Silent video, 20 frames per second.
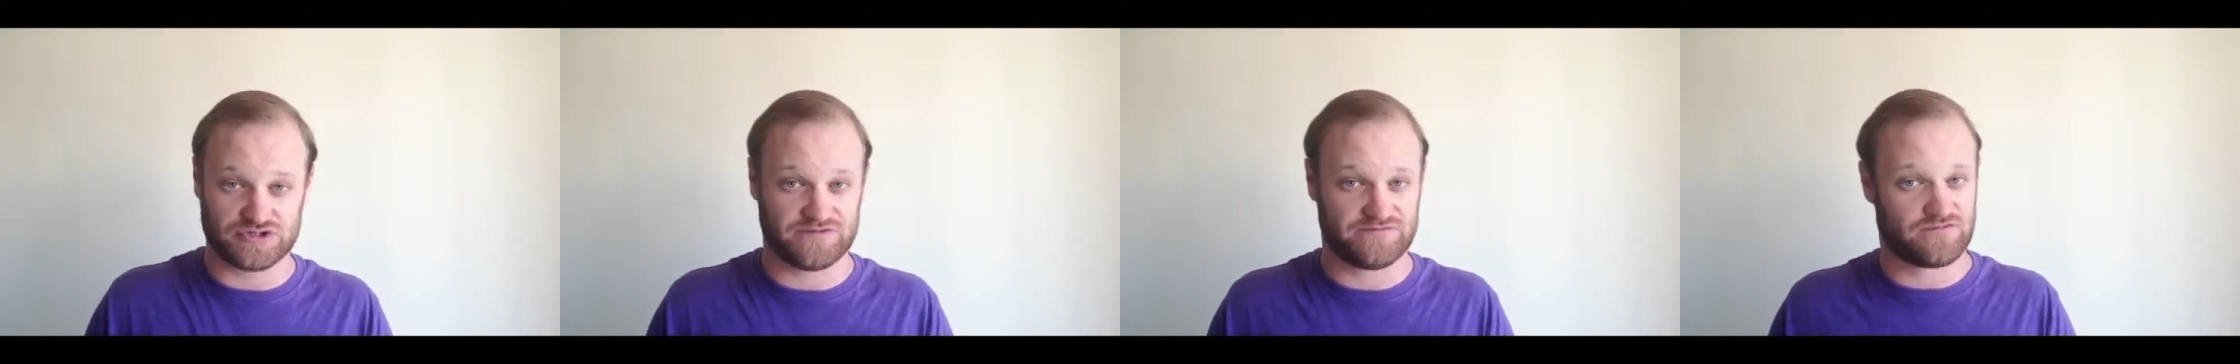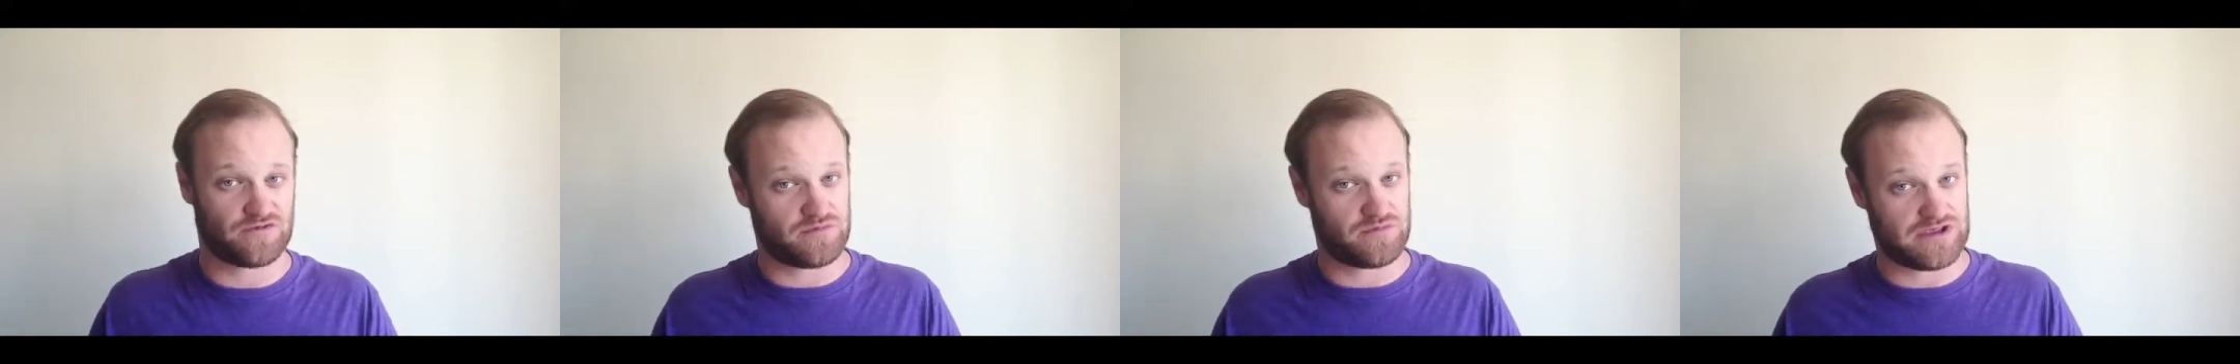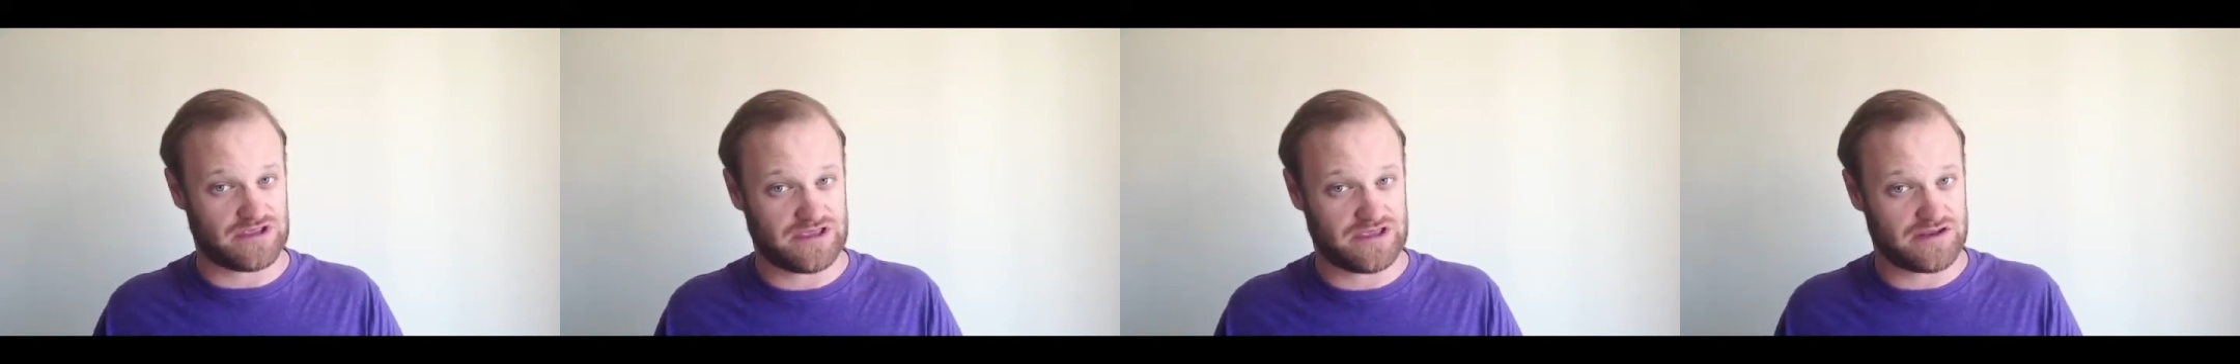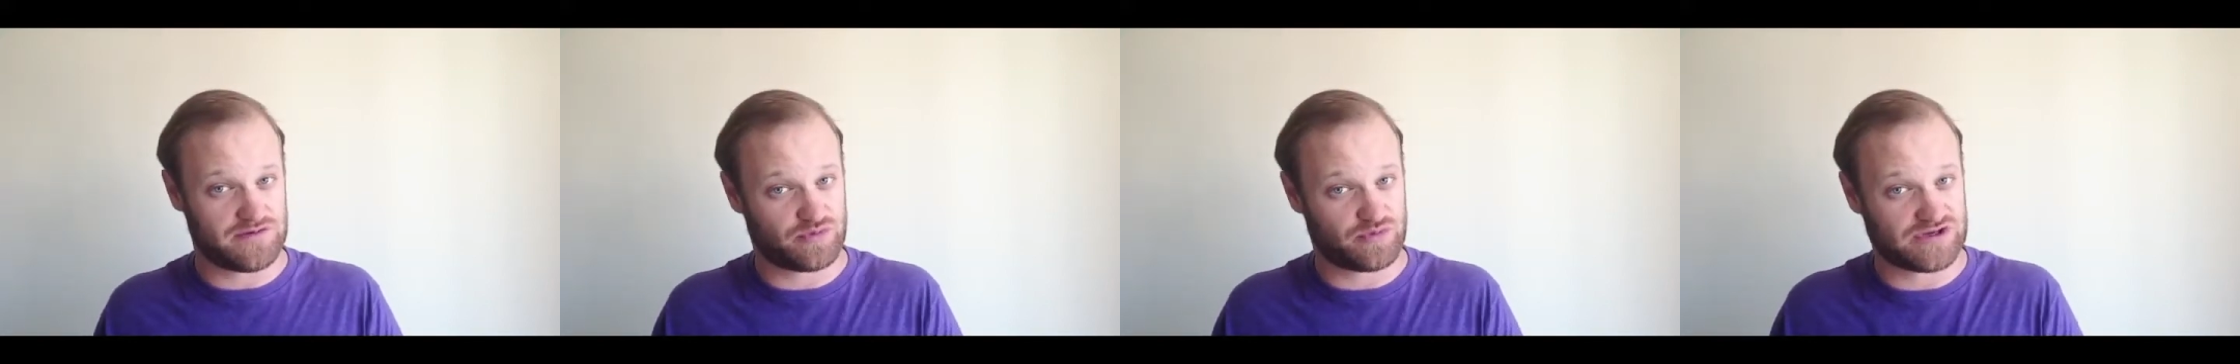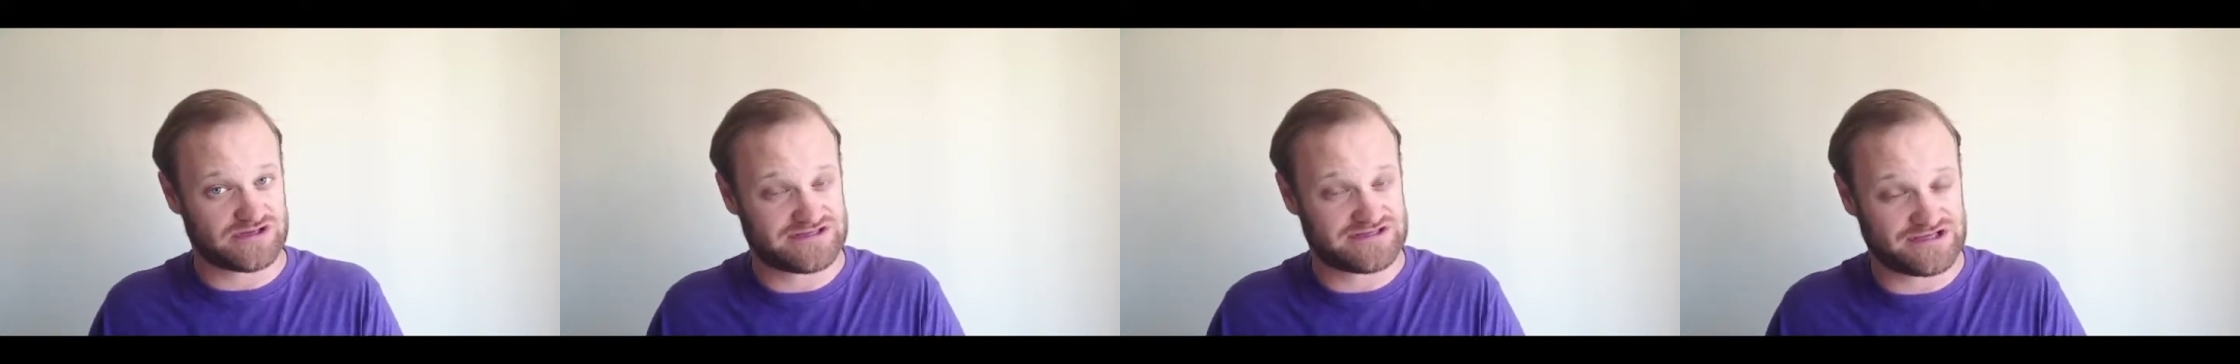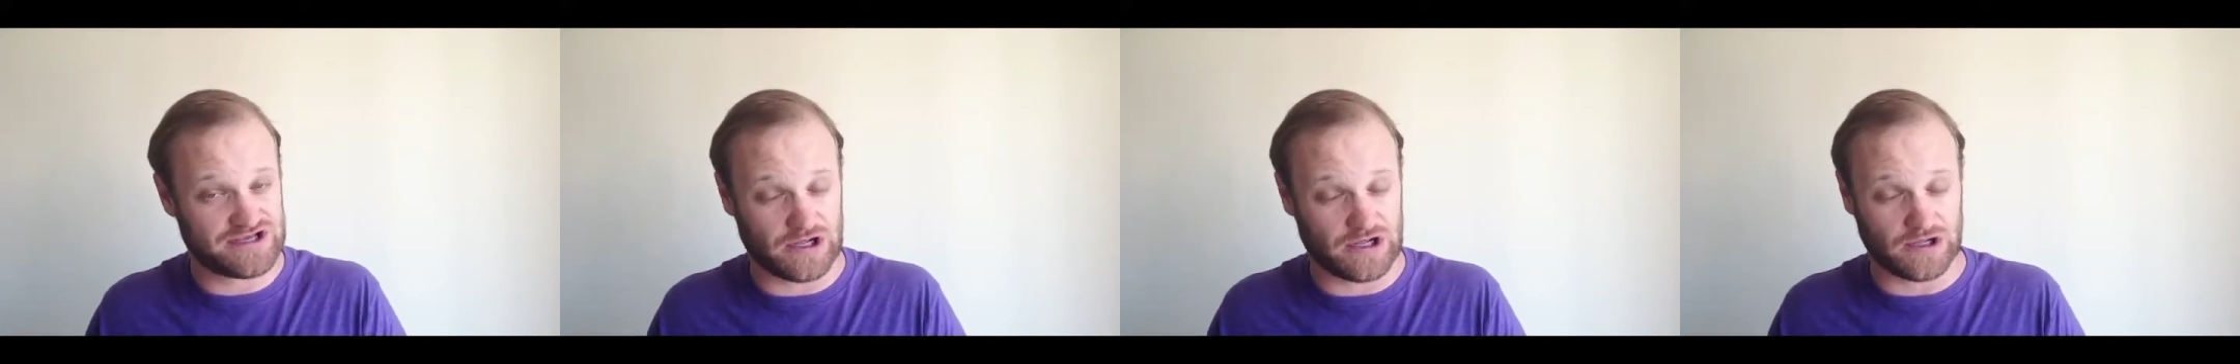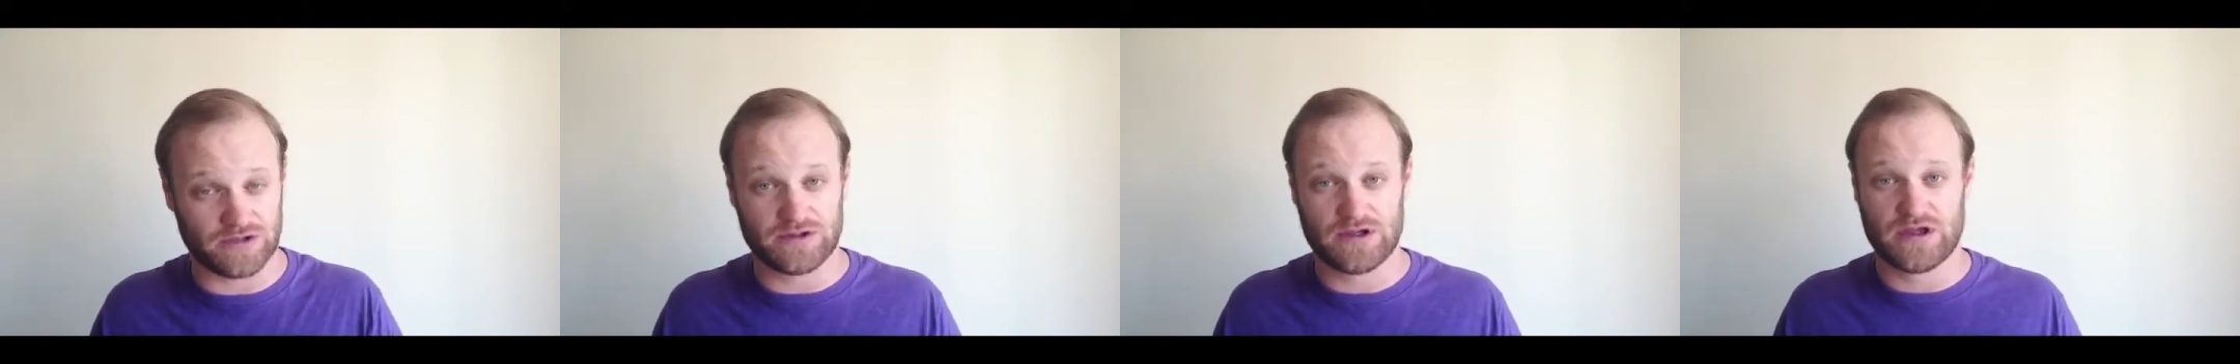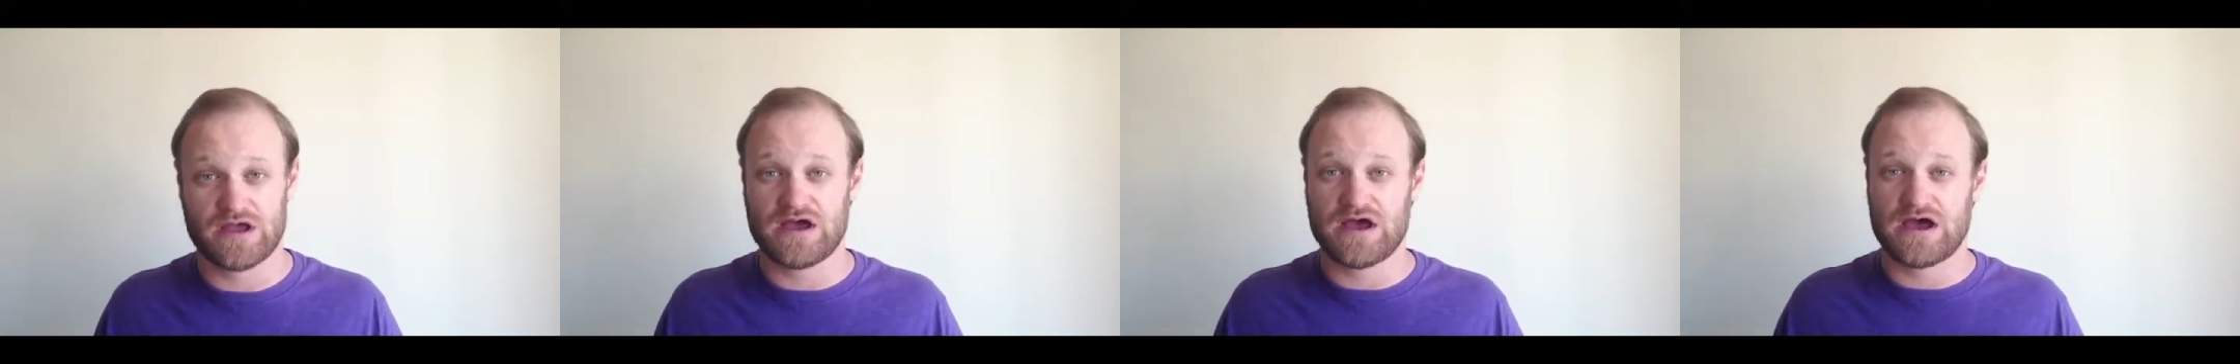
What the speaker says: For me, in Brazil.